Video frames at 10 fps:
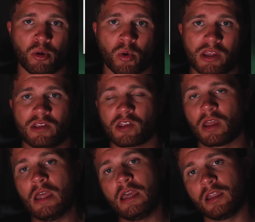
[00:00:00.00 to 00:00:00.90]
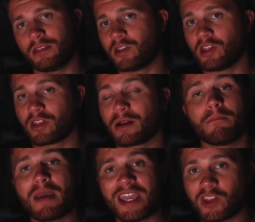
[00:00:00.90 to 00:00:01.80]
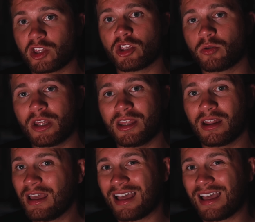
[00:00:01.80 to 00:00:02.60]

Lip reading: points, this is an amazing unit.